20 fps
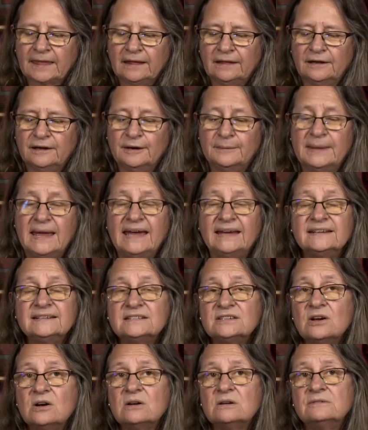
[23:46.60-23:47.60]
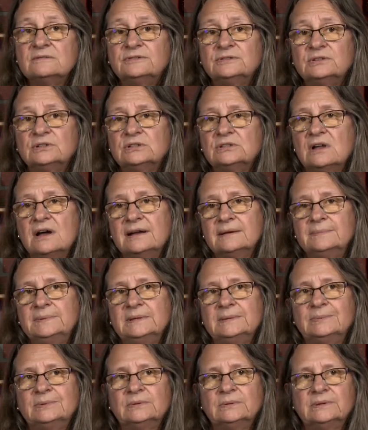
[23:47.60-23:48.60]
And it's hard for a lot of
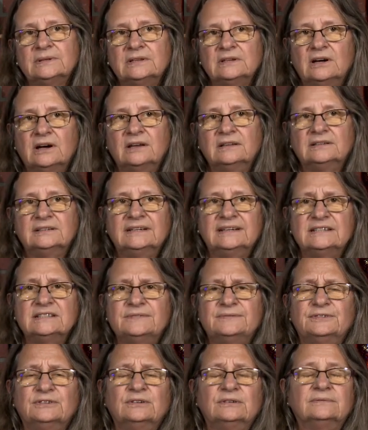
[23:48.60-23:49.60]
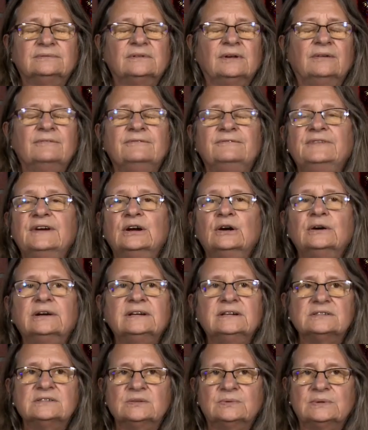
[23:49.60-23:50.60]
people with the holidays for
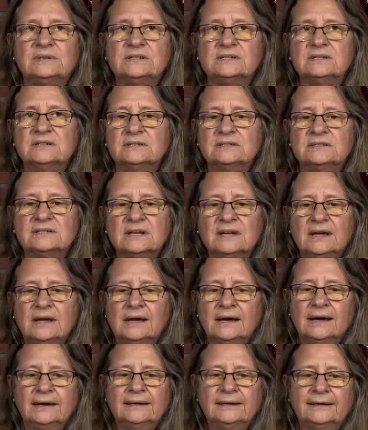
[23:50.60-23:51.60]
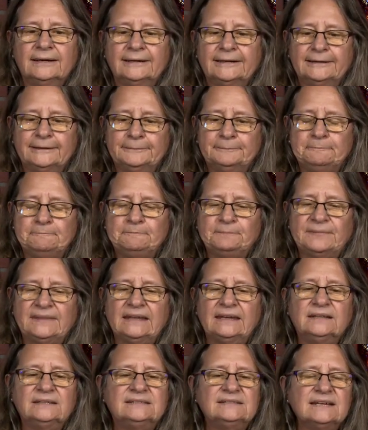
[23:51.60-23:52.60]
various reasons.
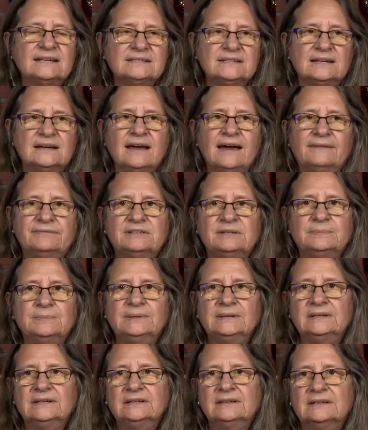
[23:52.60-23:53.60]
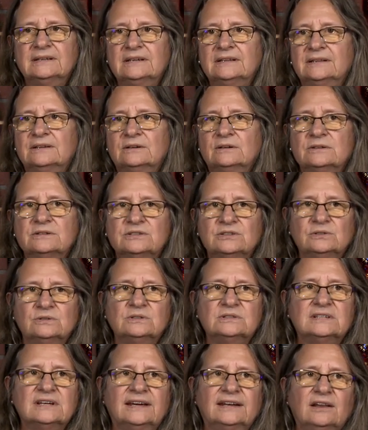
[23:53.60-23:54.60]
It doesn't have to be that they're a
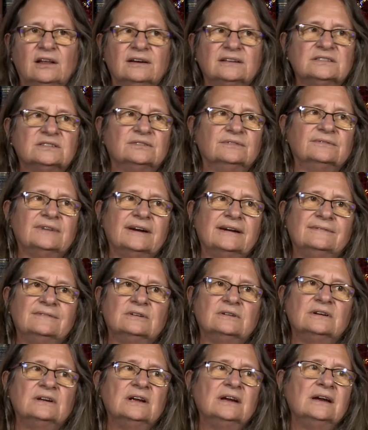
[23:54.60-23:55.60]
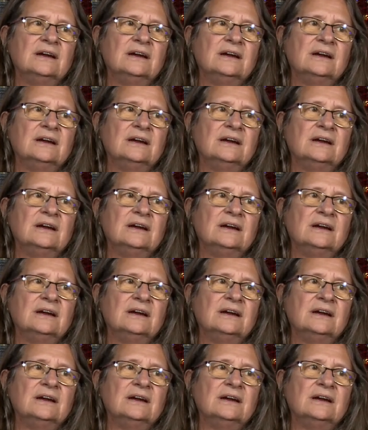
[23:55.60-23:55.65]
suicide loss survivor.